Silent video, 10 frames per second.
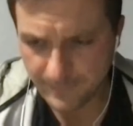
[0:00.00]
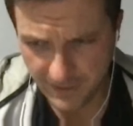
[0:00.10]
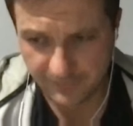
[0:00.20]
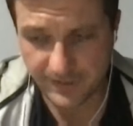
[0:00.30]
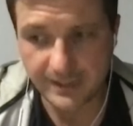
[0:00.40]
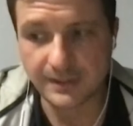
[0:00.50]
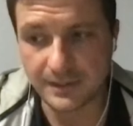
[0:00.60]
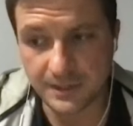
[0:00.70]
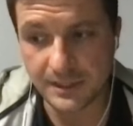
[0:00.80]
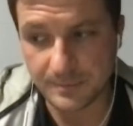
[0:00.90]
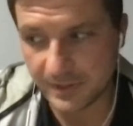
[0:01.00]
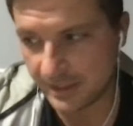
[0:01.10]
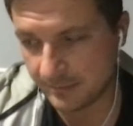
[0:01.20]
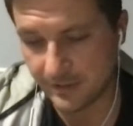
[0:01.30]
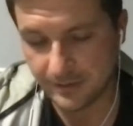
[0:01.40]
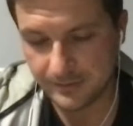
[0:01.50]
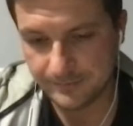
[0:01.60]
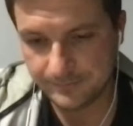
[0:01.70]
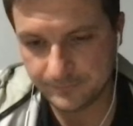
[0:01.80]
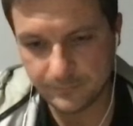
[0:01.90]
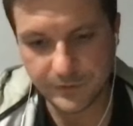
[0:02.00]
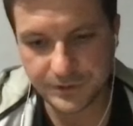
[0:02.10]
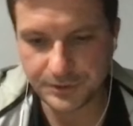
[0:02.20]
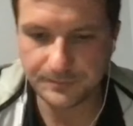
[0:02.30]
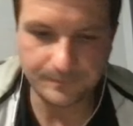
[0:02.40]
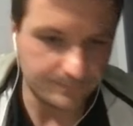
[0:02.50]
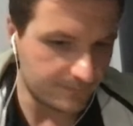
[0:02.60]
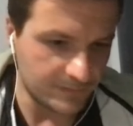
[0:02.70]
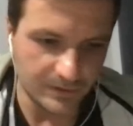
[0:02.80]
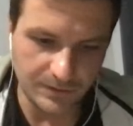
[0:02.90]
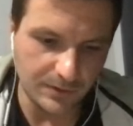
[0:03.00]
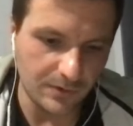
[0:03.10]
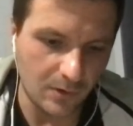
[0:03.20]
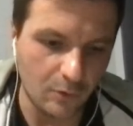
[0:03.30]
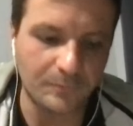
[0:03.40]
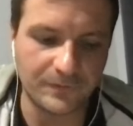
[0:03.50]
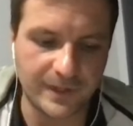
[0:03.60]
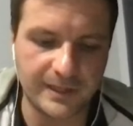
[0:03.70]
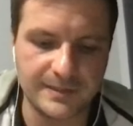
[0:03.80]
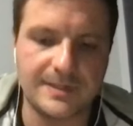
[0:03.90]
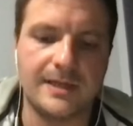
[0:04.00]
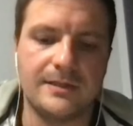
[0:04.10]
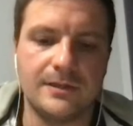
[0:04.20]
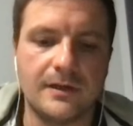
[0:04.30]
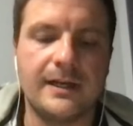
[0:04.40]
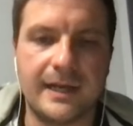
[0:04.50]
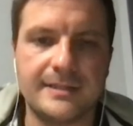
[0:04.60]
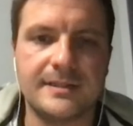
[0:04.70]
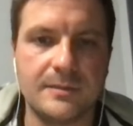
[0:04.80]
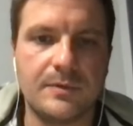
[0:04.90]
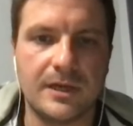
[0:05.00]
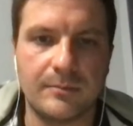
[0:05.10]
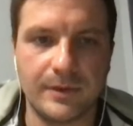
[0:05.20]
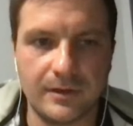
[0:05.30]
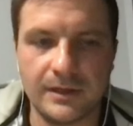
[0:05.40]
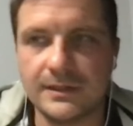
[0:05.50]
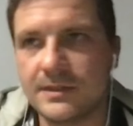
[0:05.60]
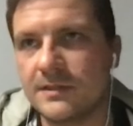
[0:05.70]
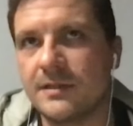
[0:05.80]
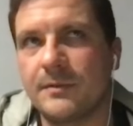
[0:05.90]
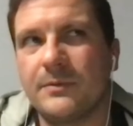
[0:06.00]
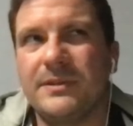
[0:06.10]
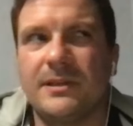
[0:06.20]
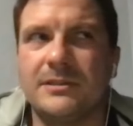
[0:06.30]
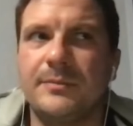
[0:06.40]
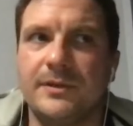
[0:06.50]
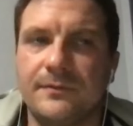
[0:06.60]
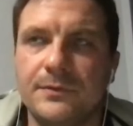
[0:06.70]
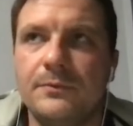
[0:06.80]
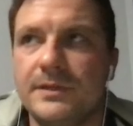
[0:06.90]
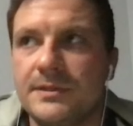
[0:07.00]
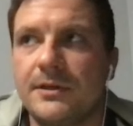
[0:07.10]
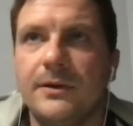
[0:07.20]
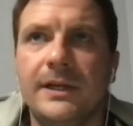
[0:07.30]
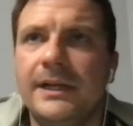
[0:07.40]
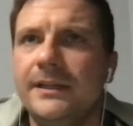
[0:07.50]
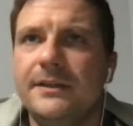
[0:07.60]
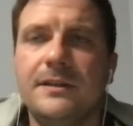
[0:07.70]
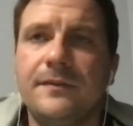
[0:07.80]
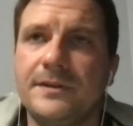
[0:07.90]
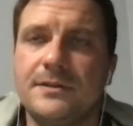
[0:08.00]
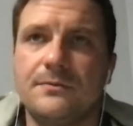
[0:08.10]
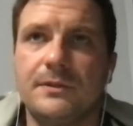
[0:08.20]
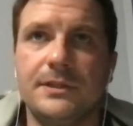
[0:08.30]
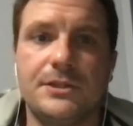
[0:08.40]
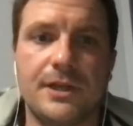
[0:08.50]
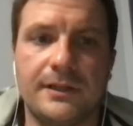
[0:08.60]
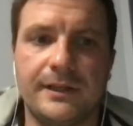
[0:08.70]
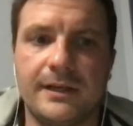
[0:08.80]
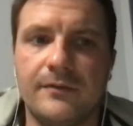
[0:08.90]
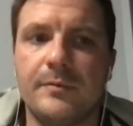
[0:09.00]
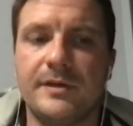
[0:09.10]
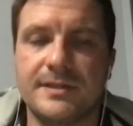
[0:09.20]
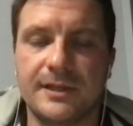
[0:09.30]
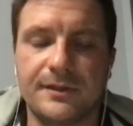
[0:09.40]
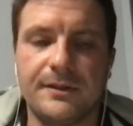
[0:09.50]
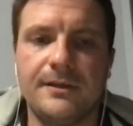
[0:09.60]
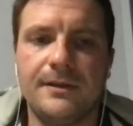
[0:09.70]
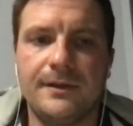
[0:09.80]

If they can keep getting better, which the hope for that is that young guys keep getting better. And this is something we talked about a few weeks ago. The defense is really gelling and everybody's healthy.